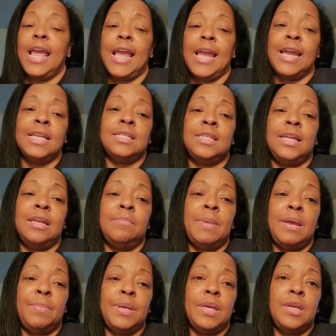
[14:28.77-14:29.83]
and then
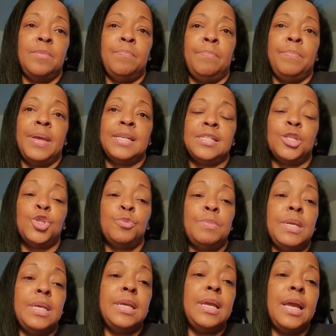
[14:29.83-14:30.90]
maybe message
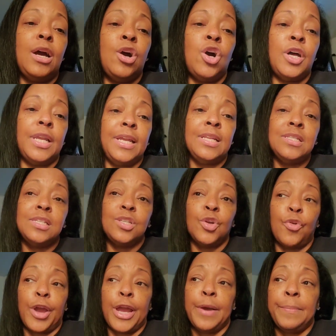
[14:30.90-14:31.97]
me on
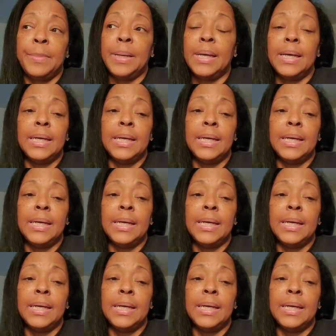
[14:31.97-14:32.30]
Instagram.